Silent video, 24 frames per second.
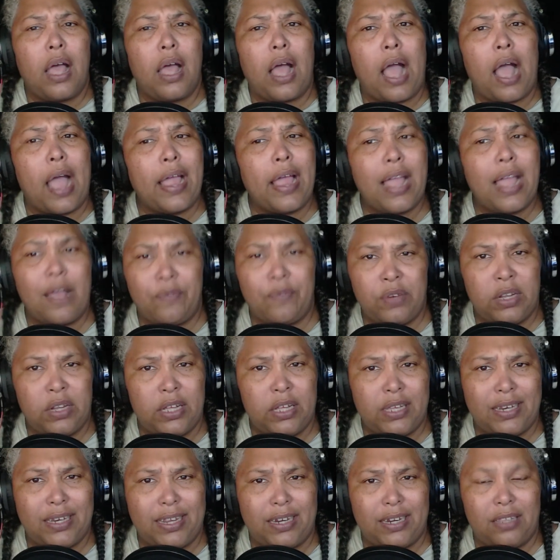I haven't
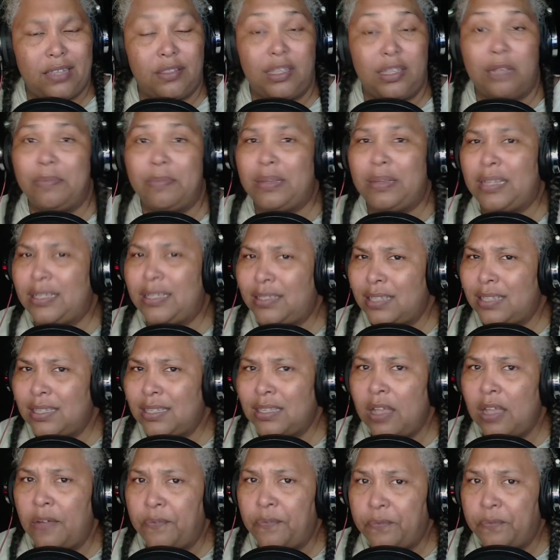heard anything. But is this
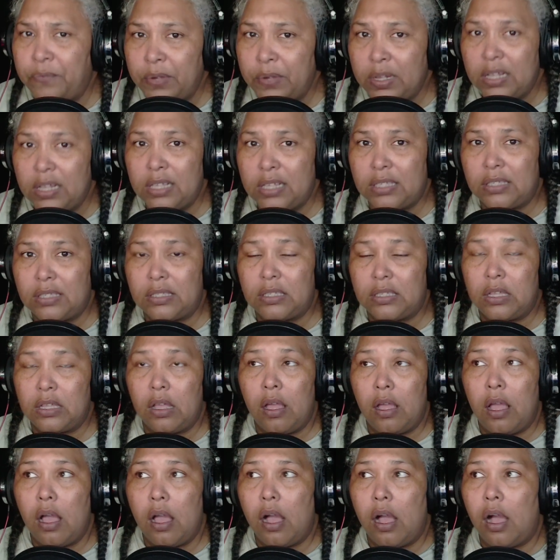her first
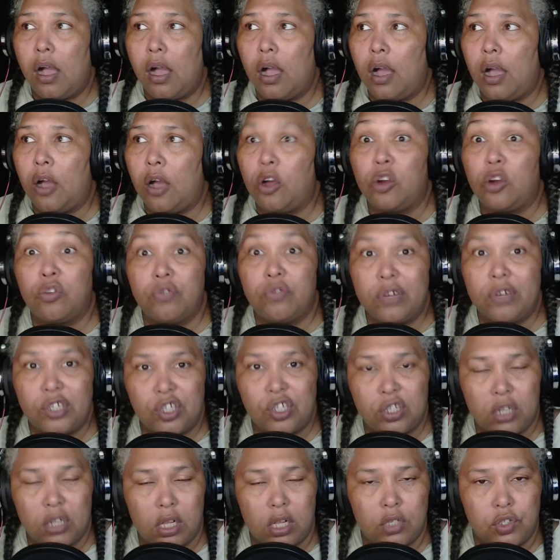
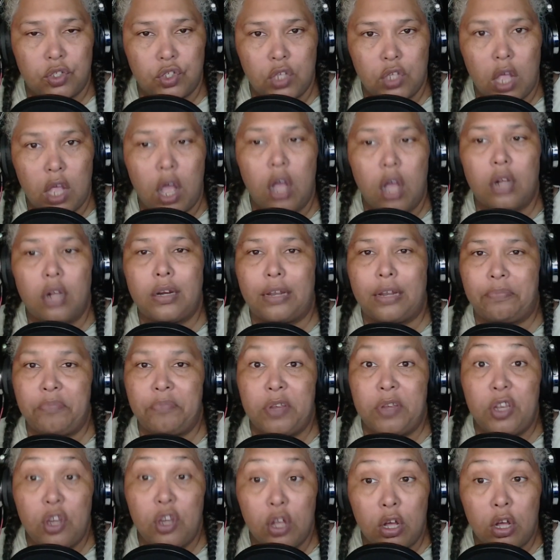original song? Let
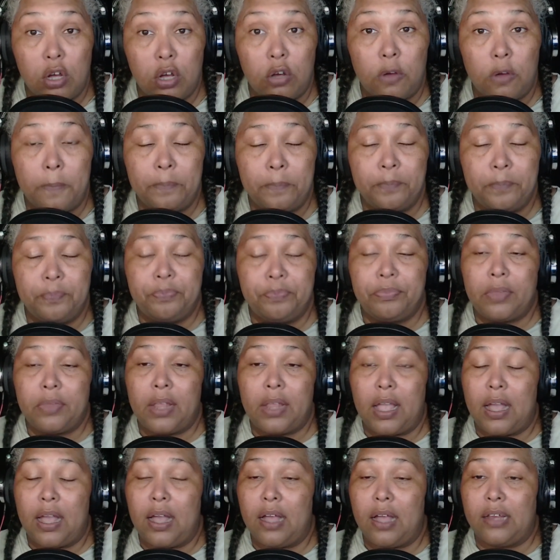me know.
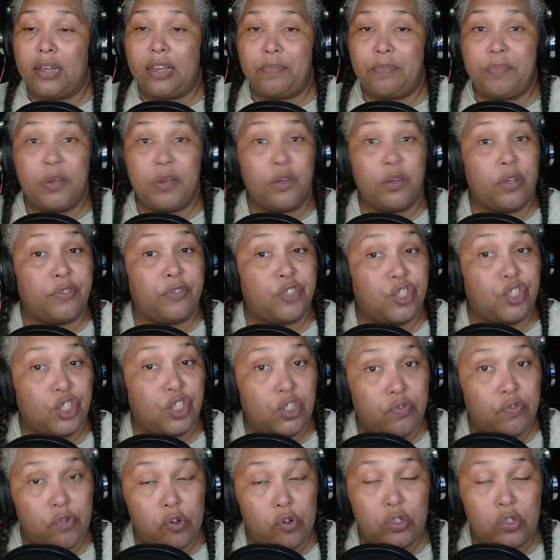Let me know if
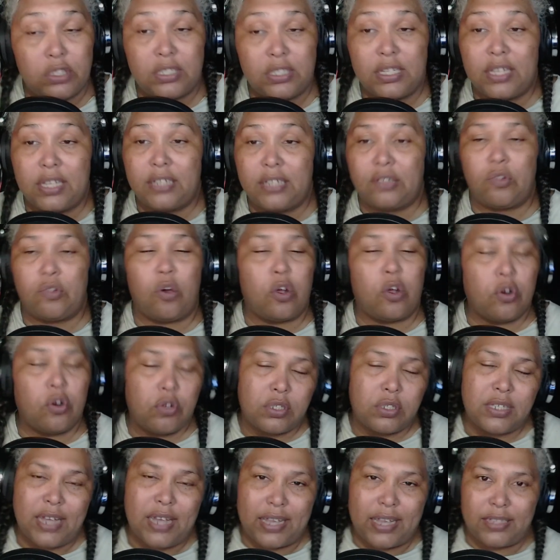she wrote it. All
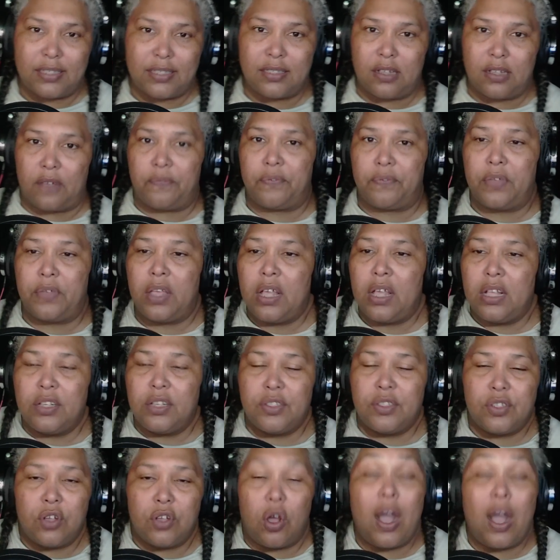those nice stuff.
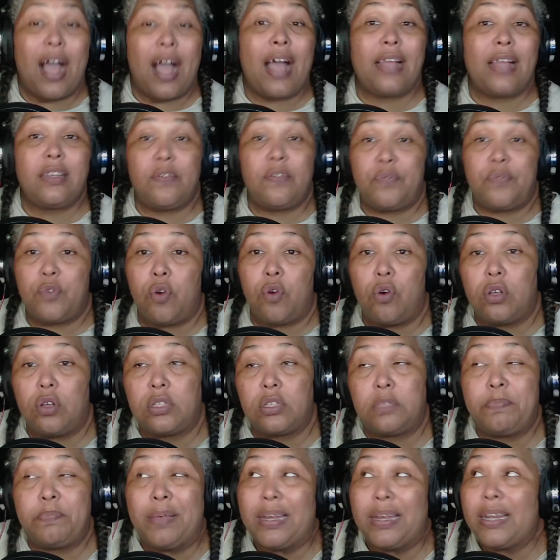So, and of
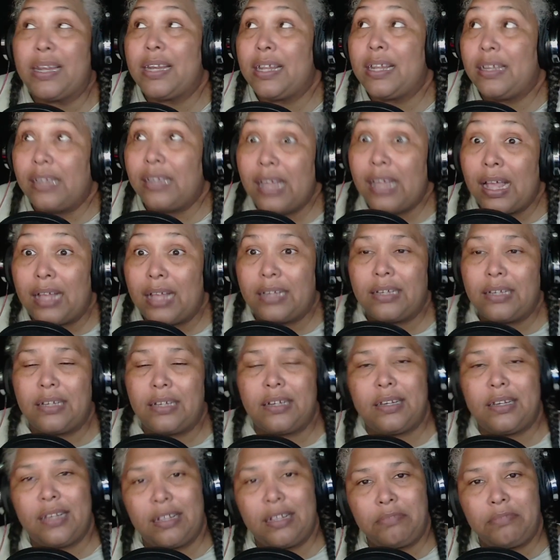course, better than that,
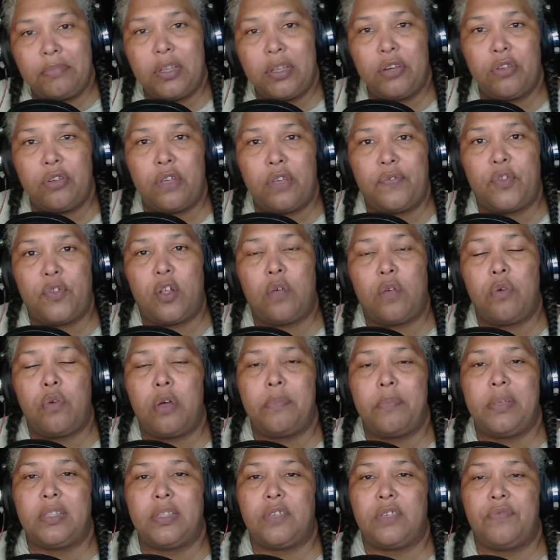let me know if you all
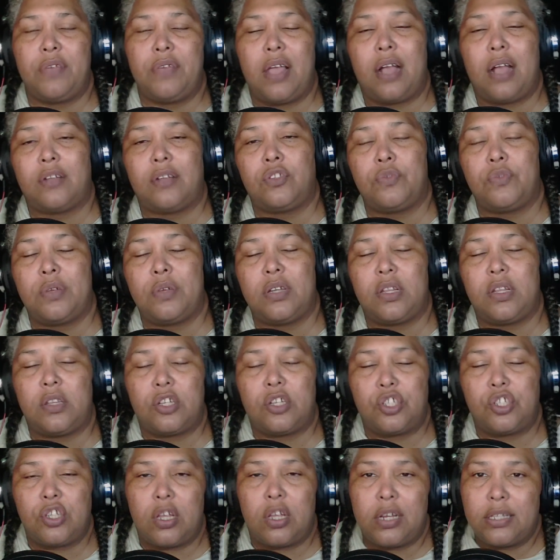want me to react to
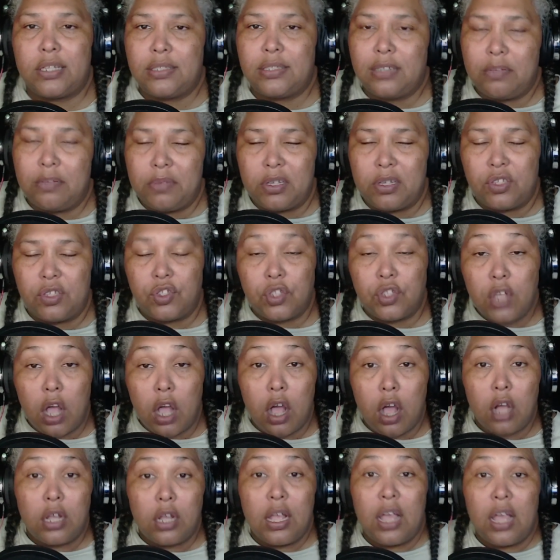another Charlotte Summers
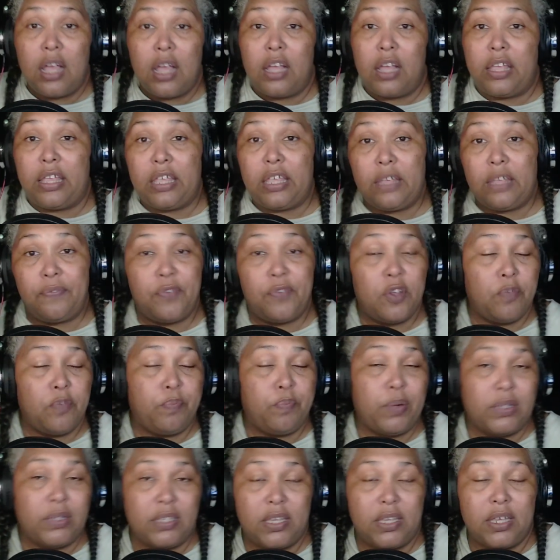song. If you're
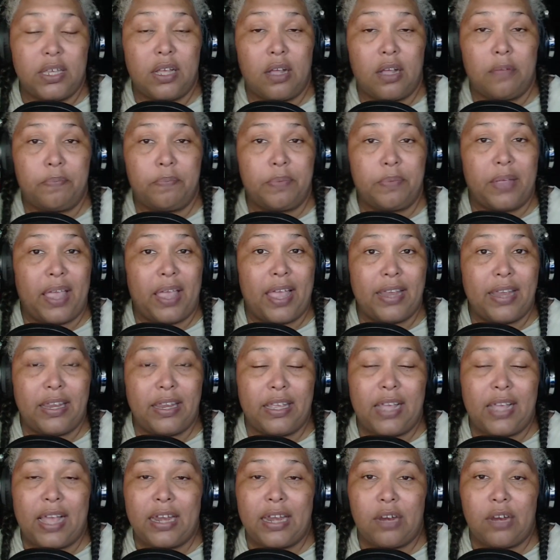putting up
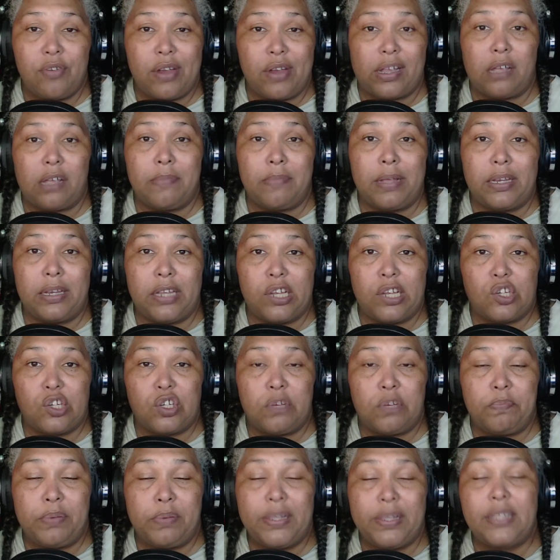any kind of
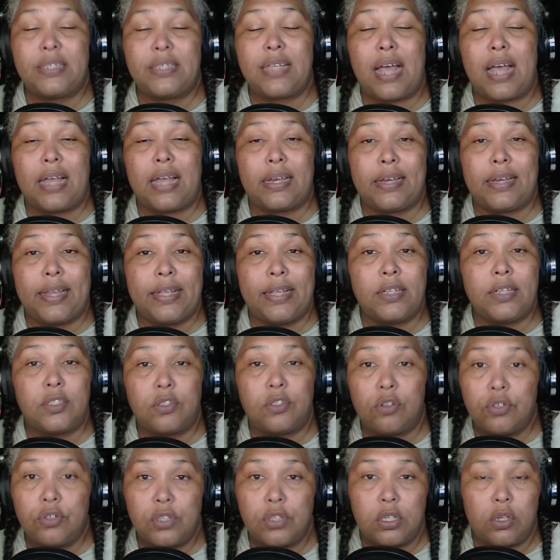recommendation, please add links.
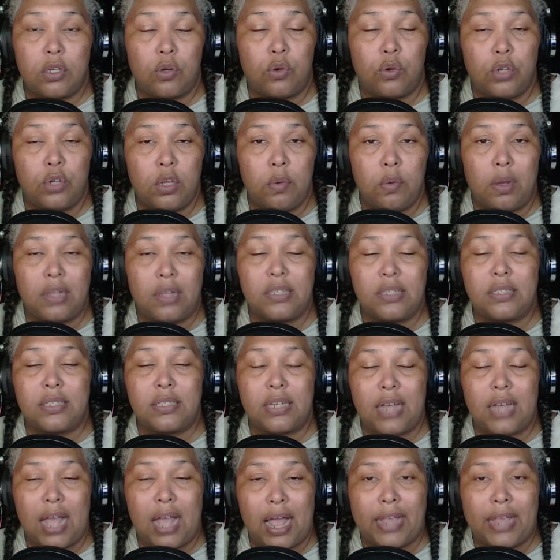Those are the only ones
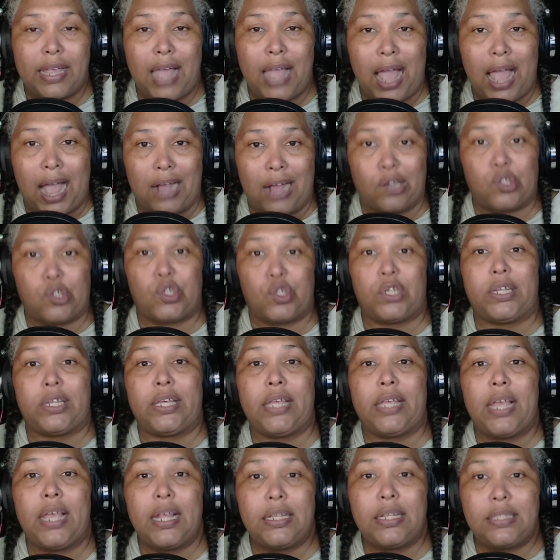that I
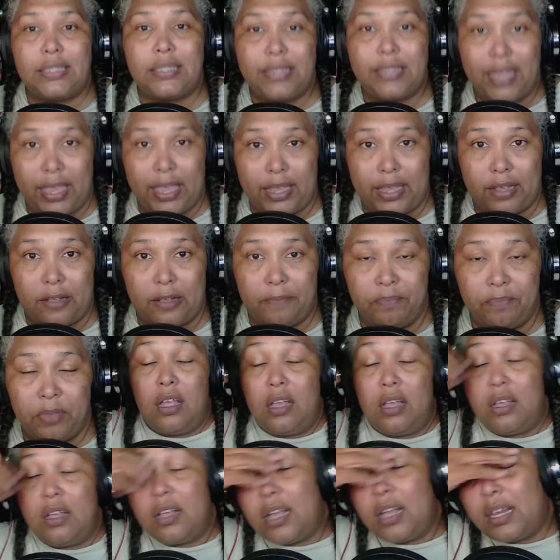actually take.
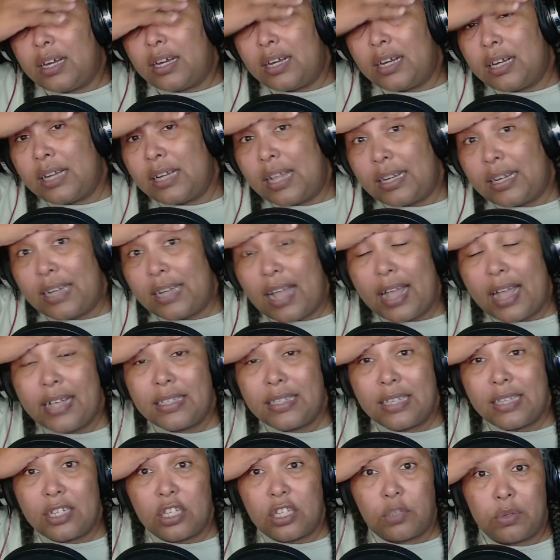Other than that,
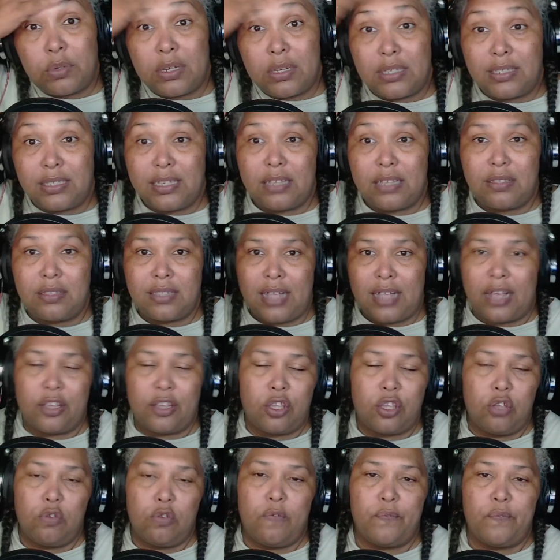guys, I just want to say
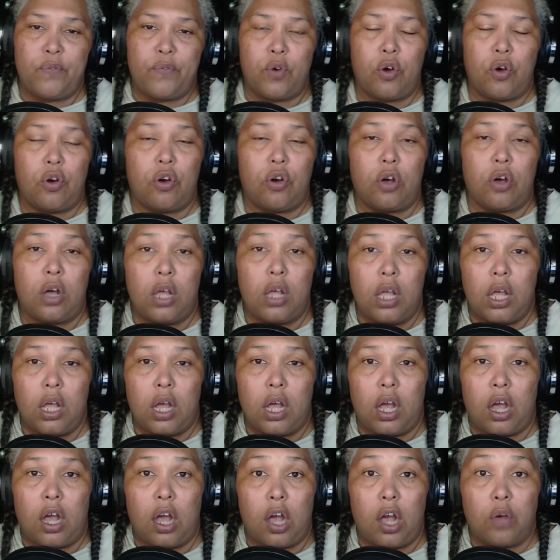thank you for
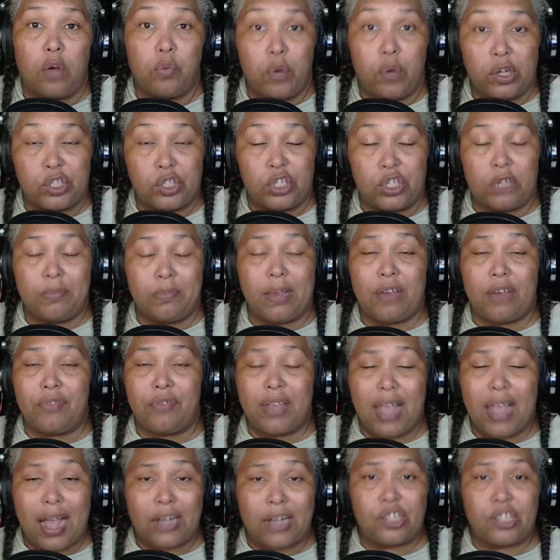watching my
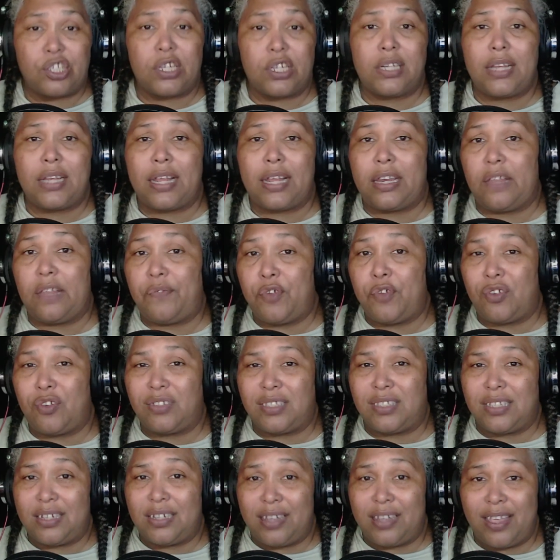reaction. And if you're
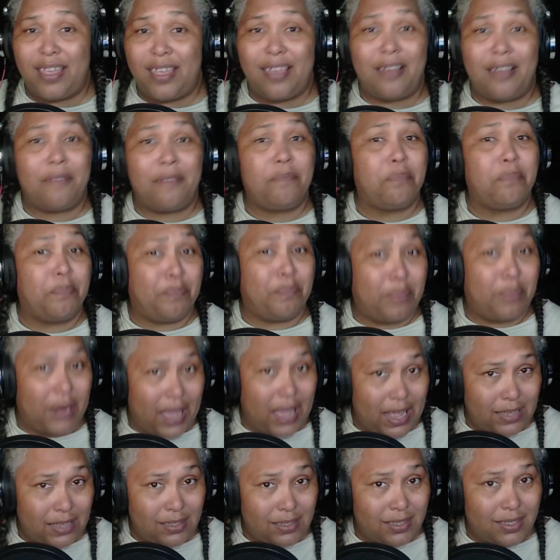still here,
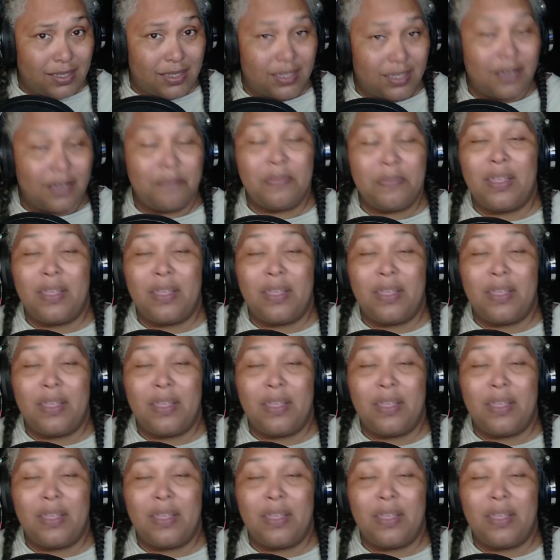bless.